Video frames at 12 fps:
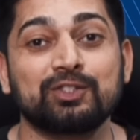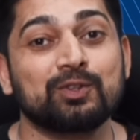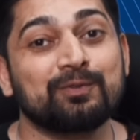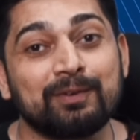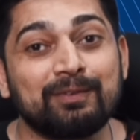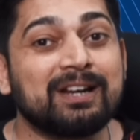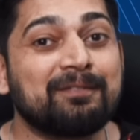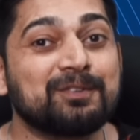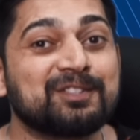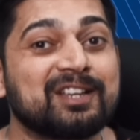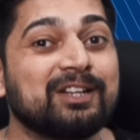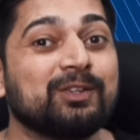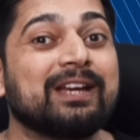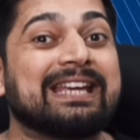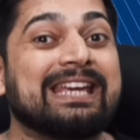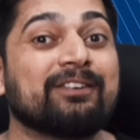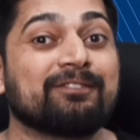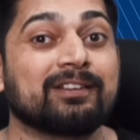So we would love to send you a
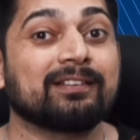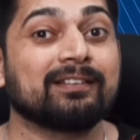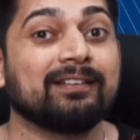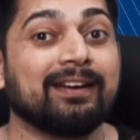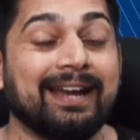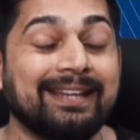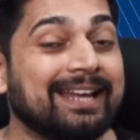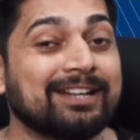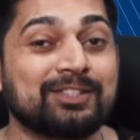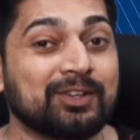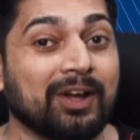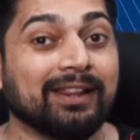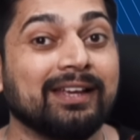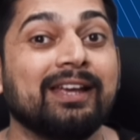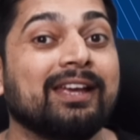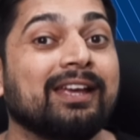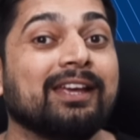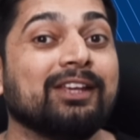gift. And that's all.
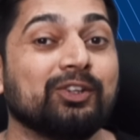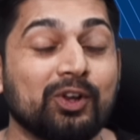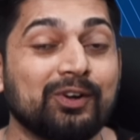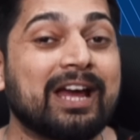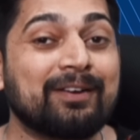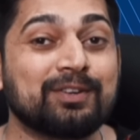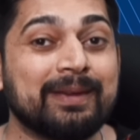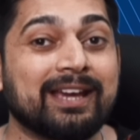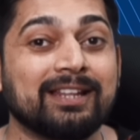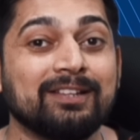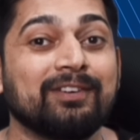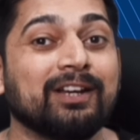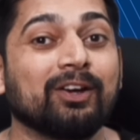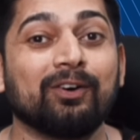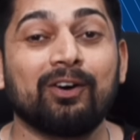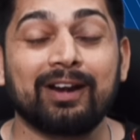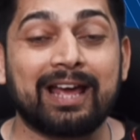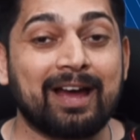You don't have to make any video
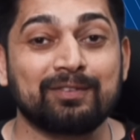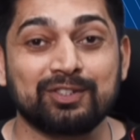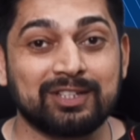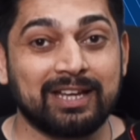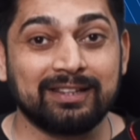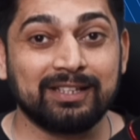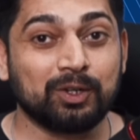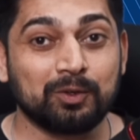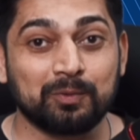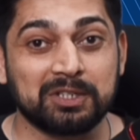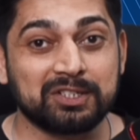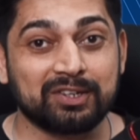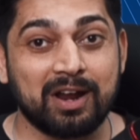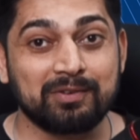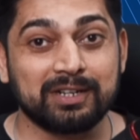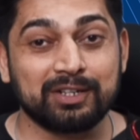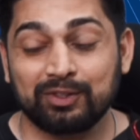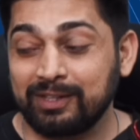or have to say any good words
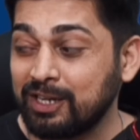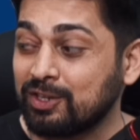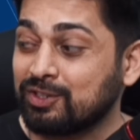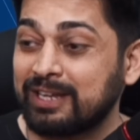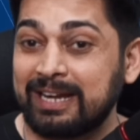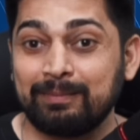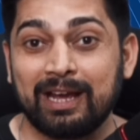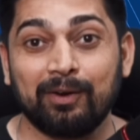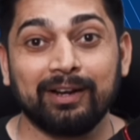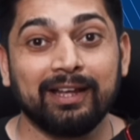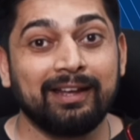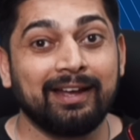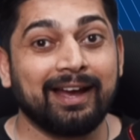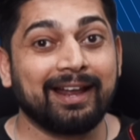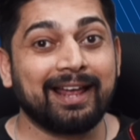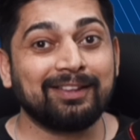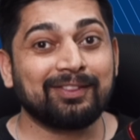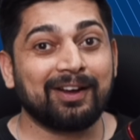around it. So they just send me out. And
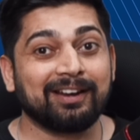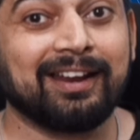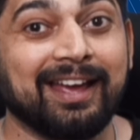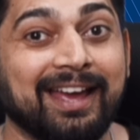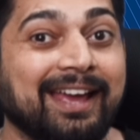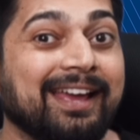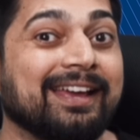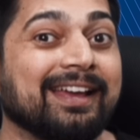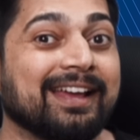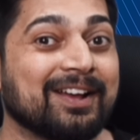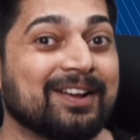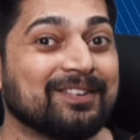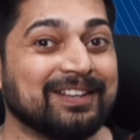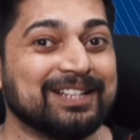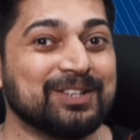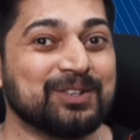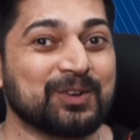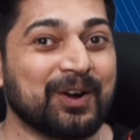I thought, hey, we
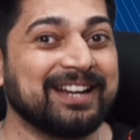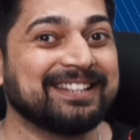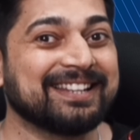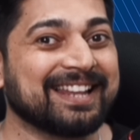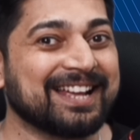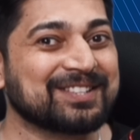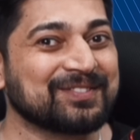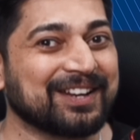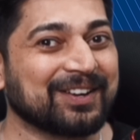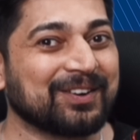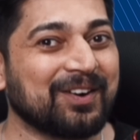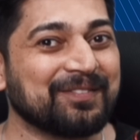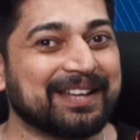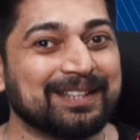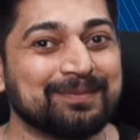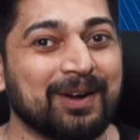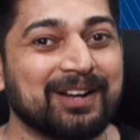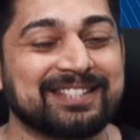enjoyed the last video of the
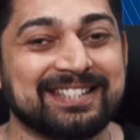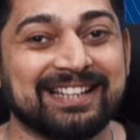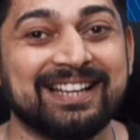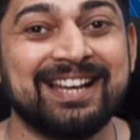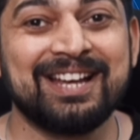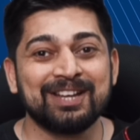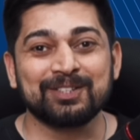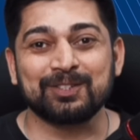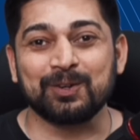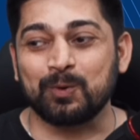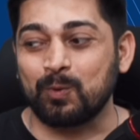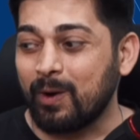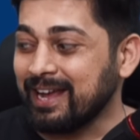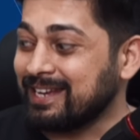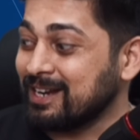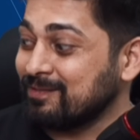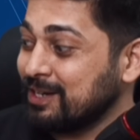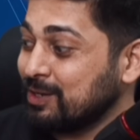unboxing. So why
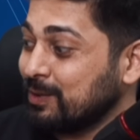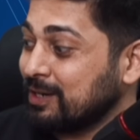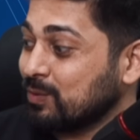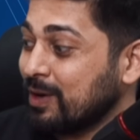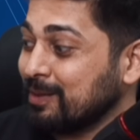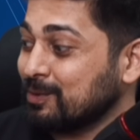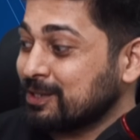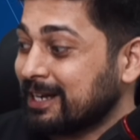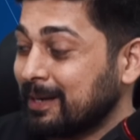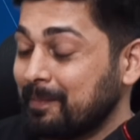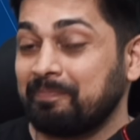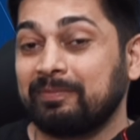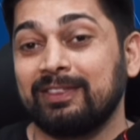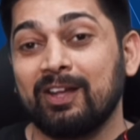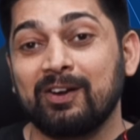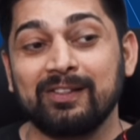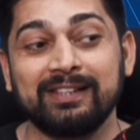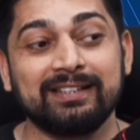can't we do it one more time?
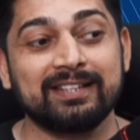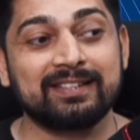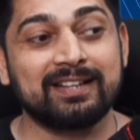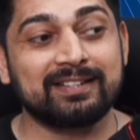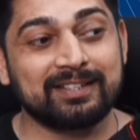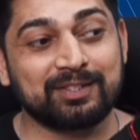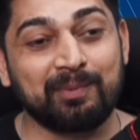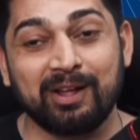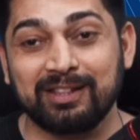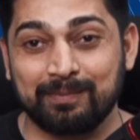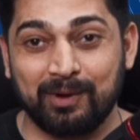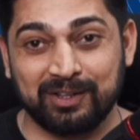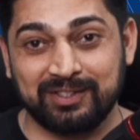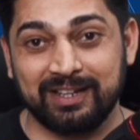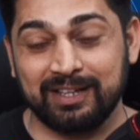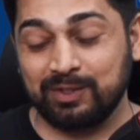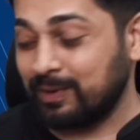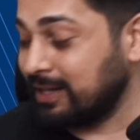Not only this, there's a smaller box here
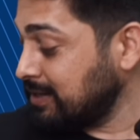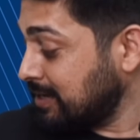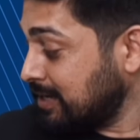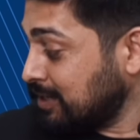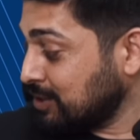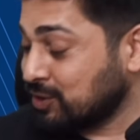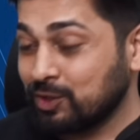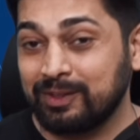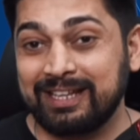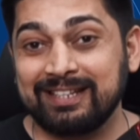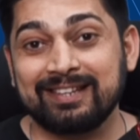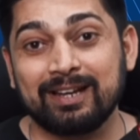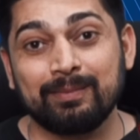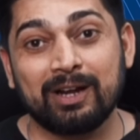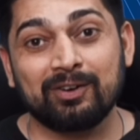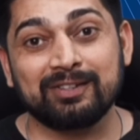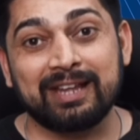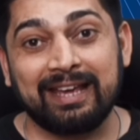as well. So they send me
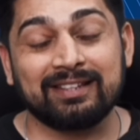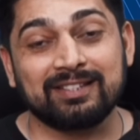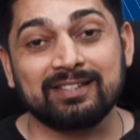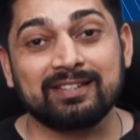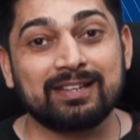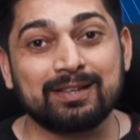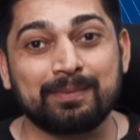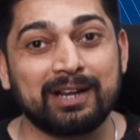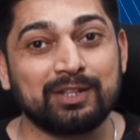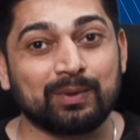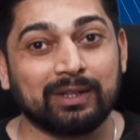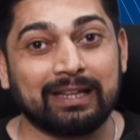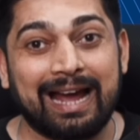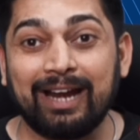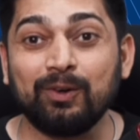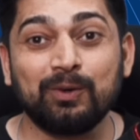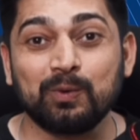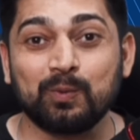out, hey, this is a surprise one. I
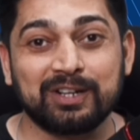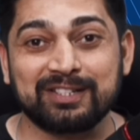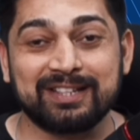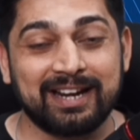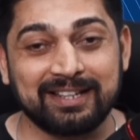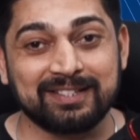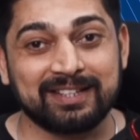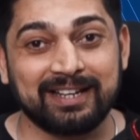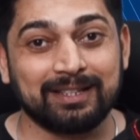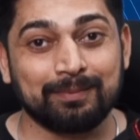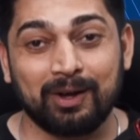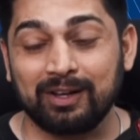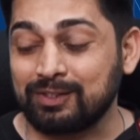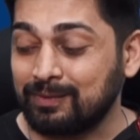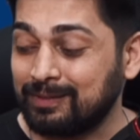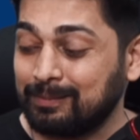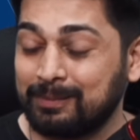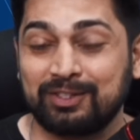don't know what's that inside the box, so
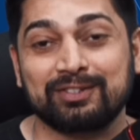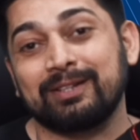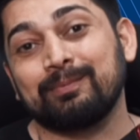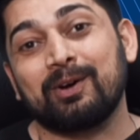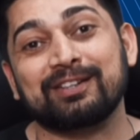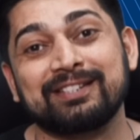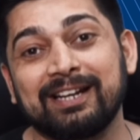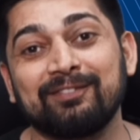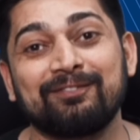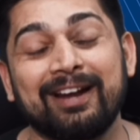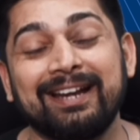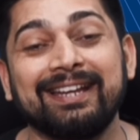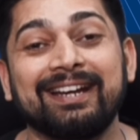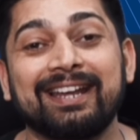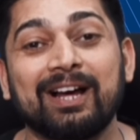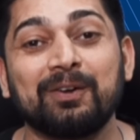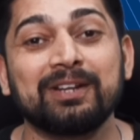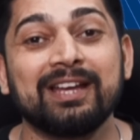we'll be just unboxing and finding it
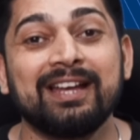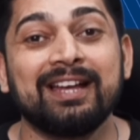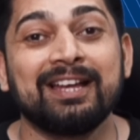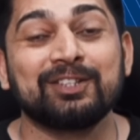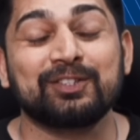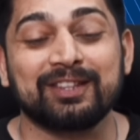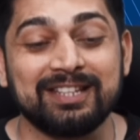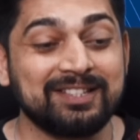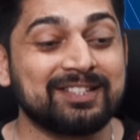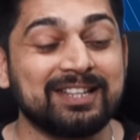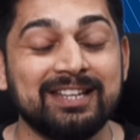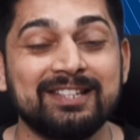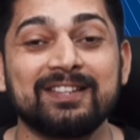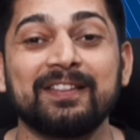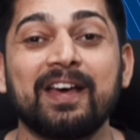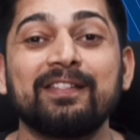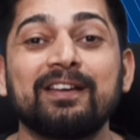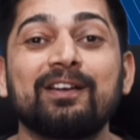out. So this is
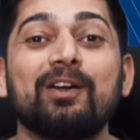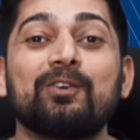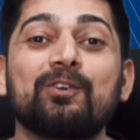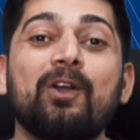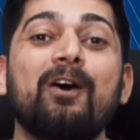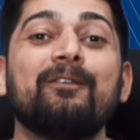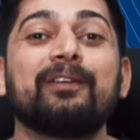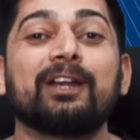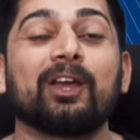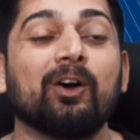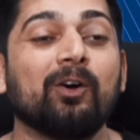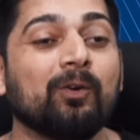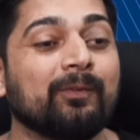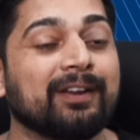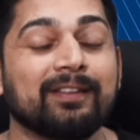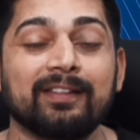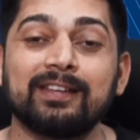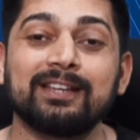another raw video where
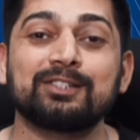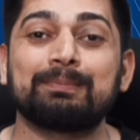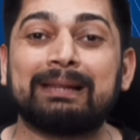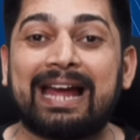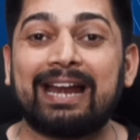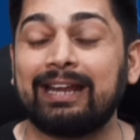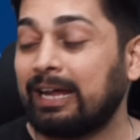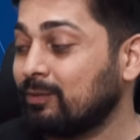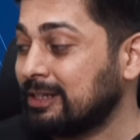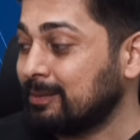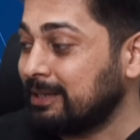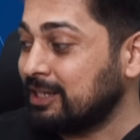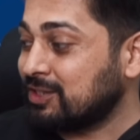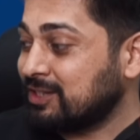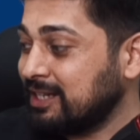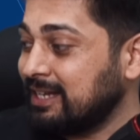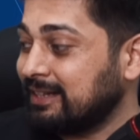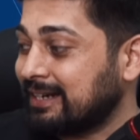nothing is planned and we'll be
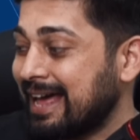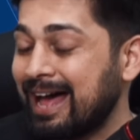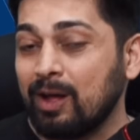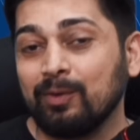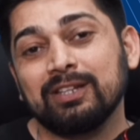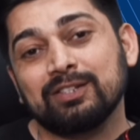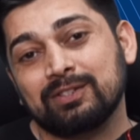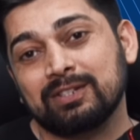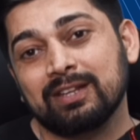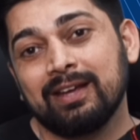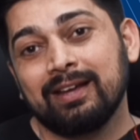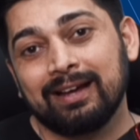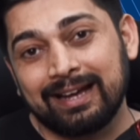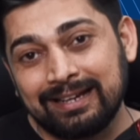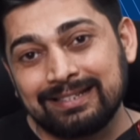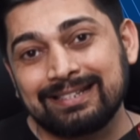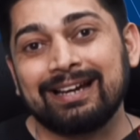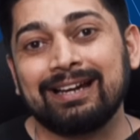seeing that how this
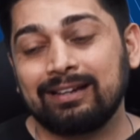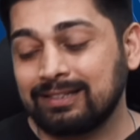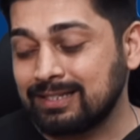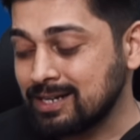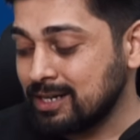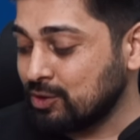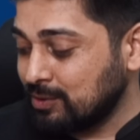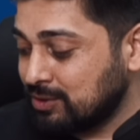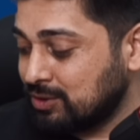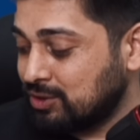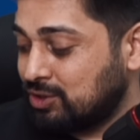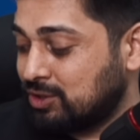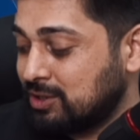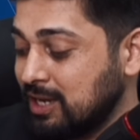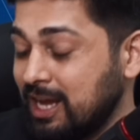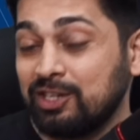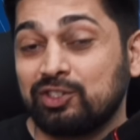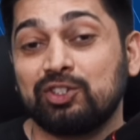entire 32
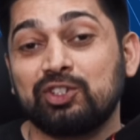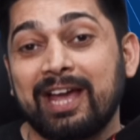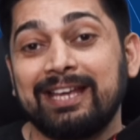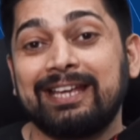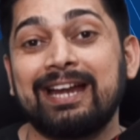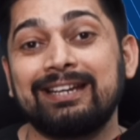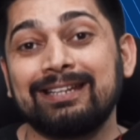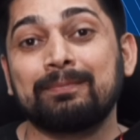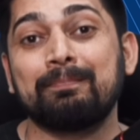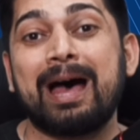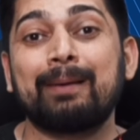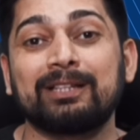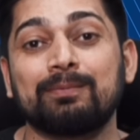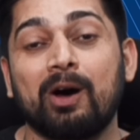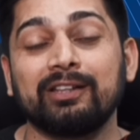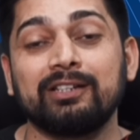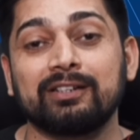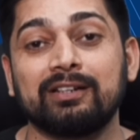inch gigantic mammoth
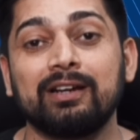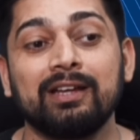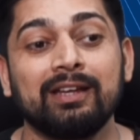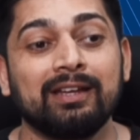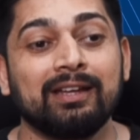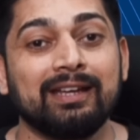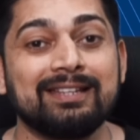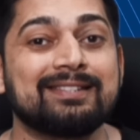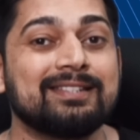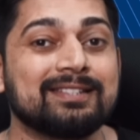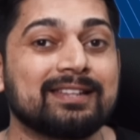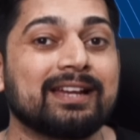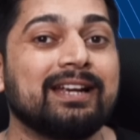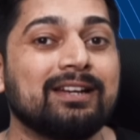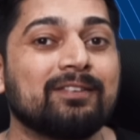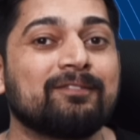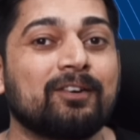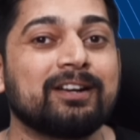monitor is
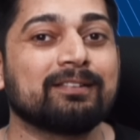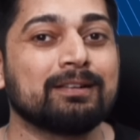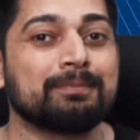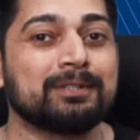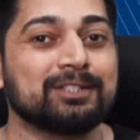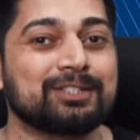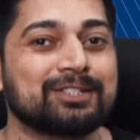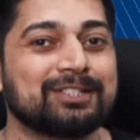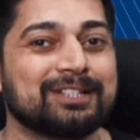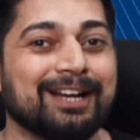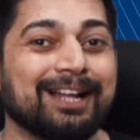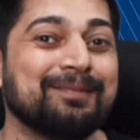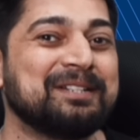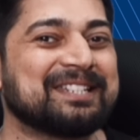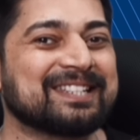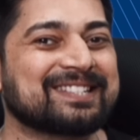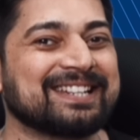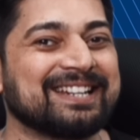designed for developers. I'll be
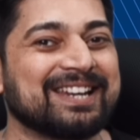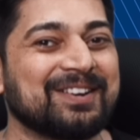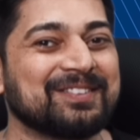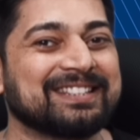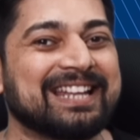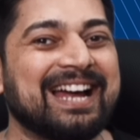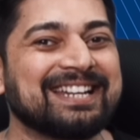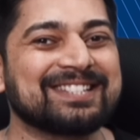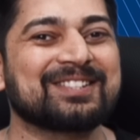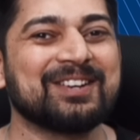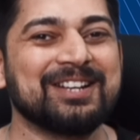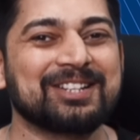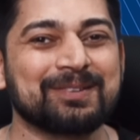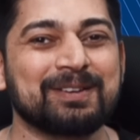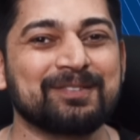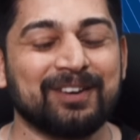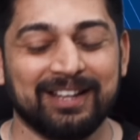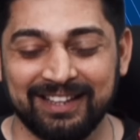testing it out. That is going to be
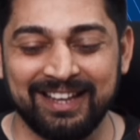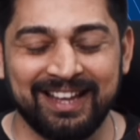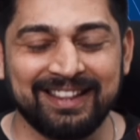fun.